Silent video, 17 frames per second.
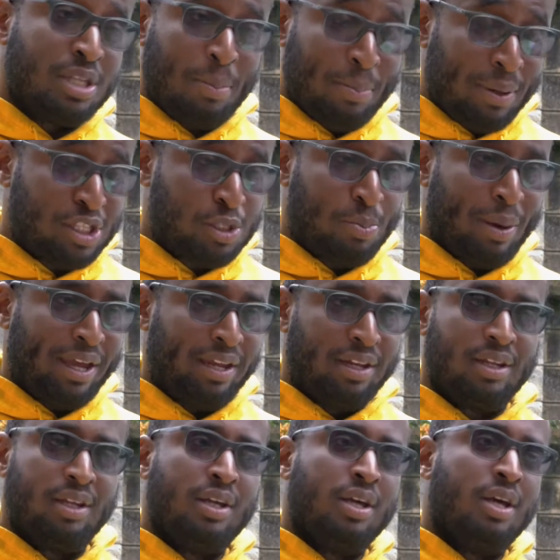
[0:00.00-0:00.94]
They beat Spain.
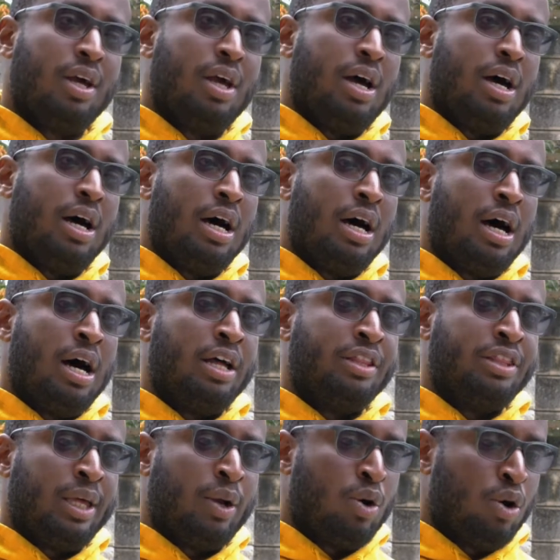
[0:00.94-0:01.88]

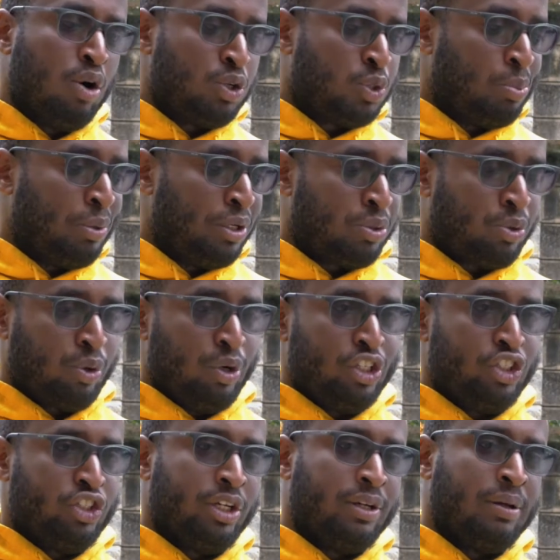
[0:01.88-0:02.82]
They go on to beat
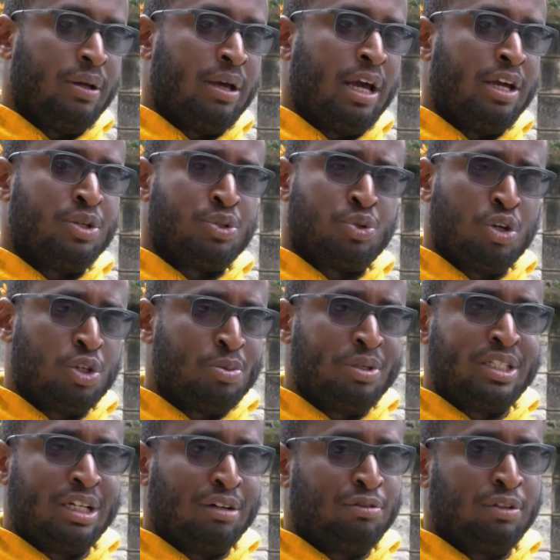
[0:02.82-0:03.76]
Croatia. It was going to
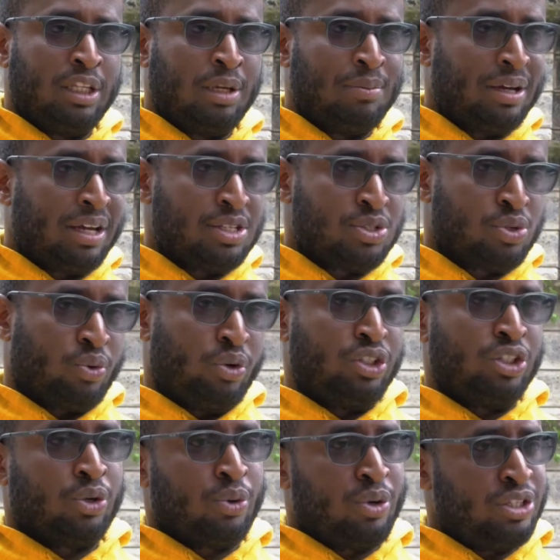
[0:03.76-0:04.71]
be tough for them against
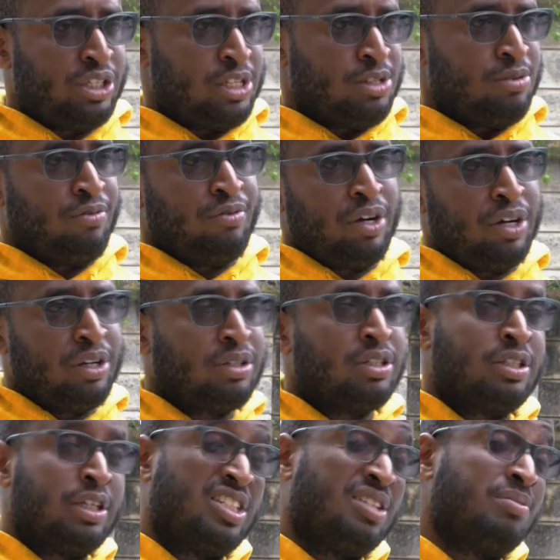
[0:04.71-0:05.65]
Croatia. Croatia is
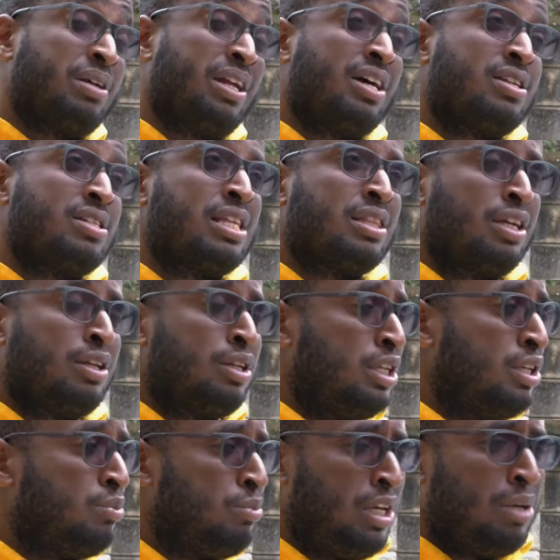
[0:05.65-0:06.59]
a team that has, I think,
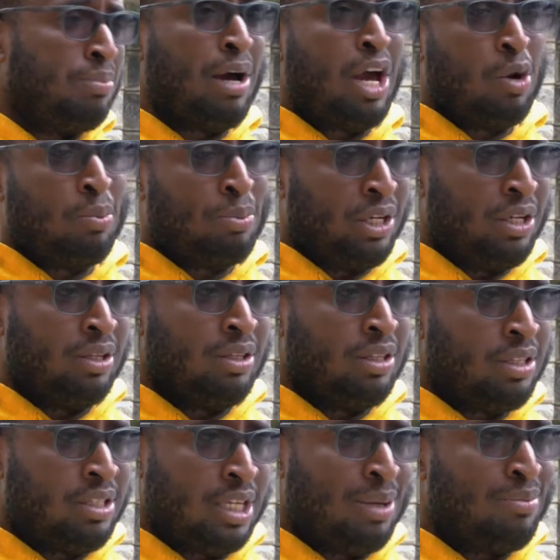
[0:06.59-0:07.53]
in my opinion,
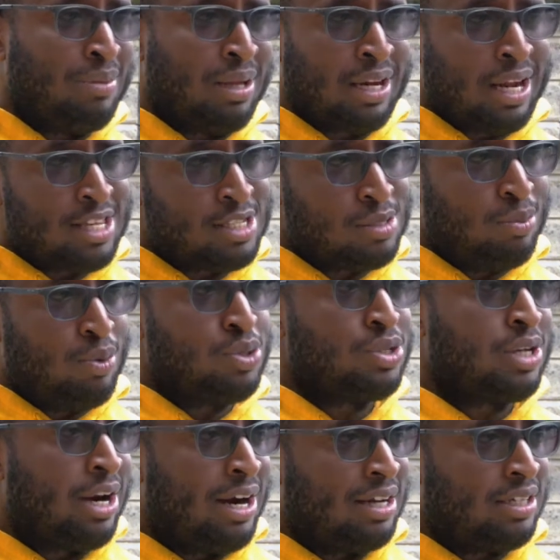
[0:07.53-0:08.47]
the team that has the
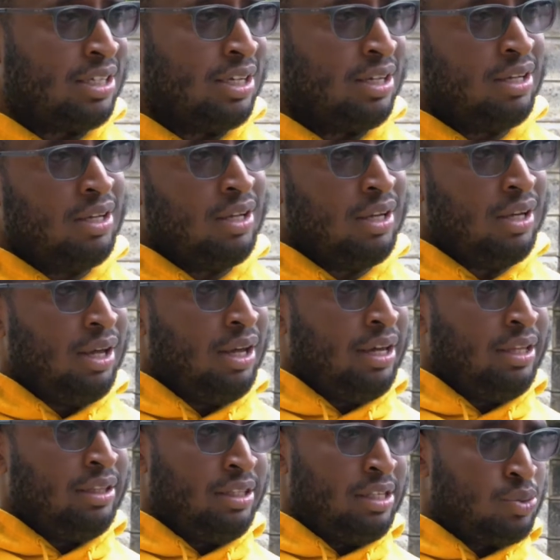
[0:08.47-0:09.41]
most character
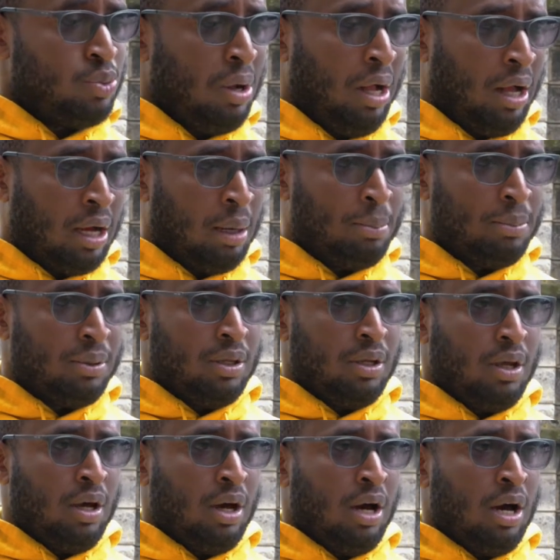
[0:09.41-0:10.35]
in this World Cup.
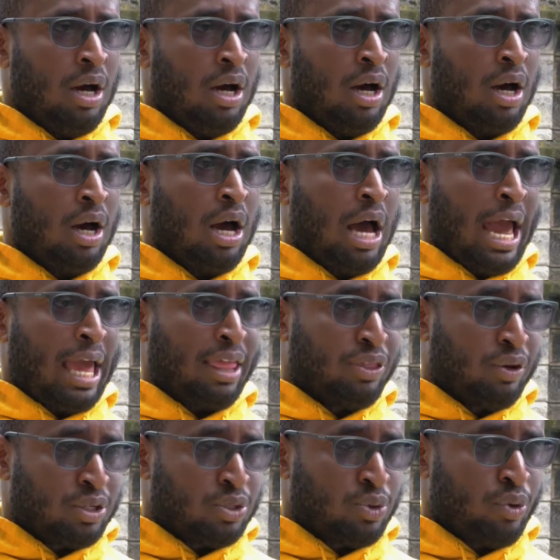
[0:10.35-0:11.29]
I
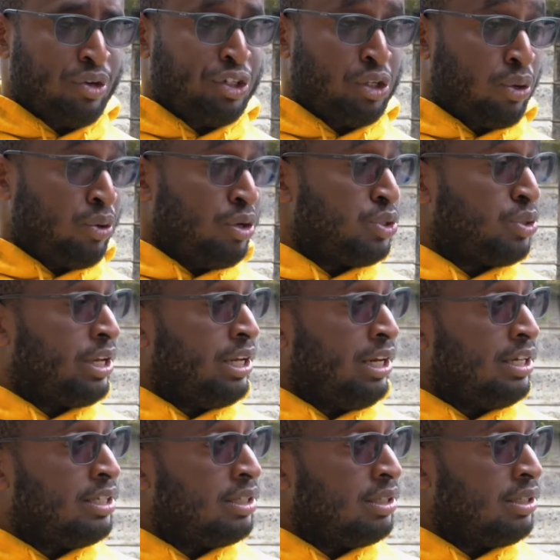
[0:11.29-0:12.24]
thought Croatia were going to
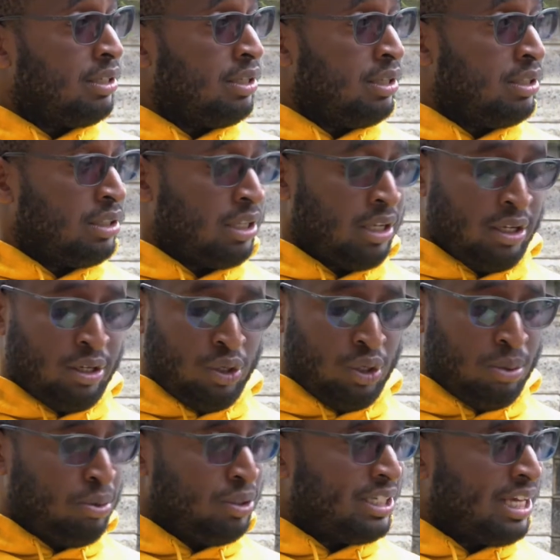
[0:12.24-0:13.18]
kill it in the
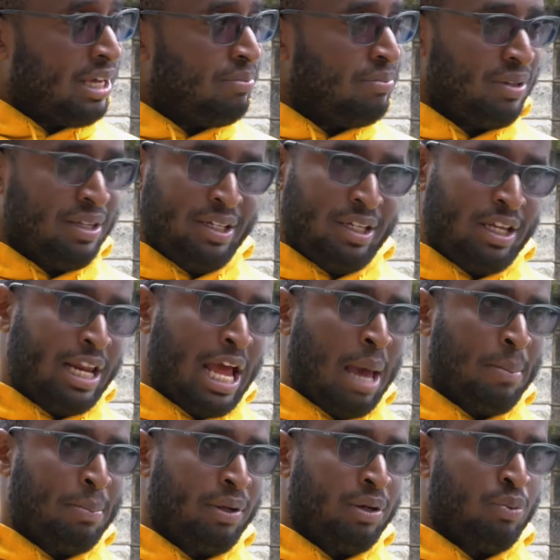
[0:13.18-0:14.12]
normal time. Didn't
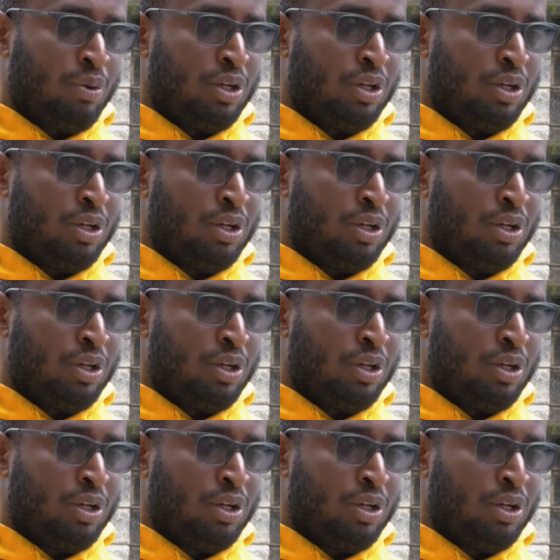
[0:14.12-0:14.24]
happen.